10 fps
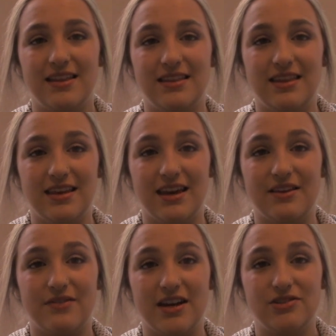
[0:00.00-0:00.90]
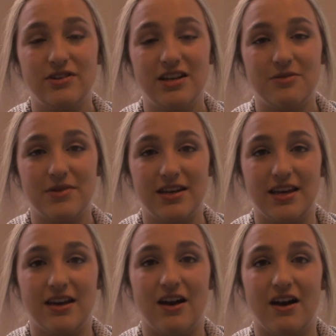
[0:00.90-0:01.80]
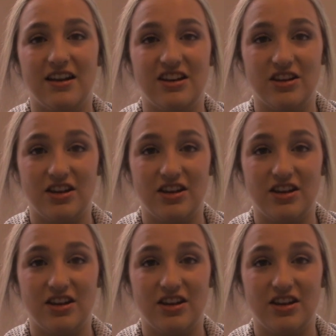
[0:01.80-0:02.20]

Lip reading: The Advisory Committee on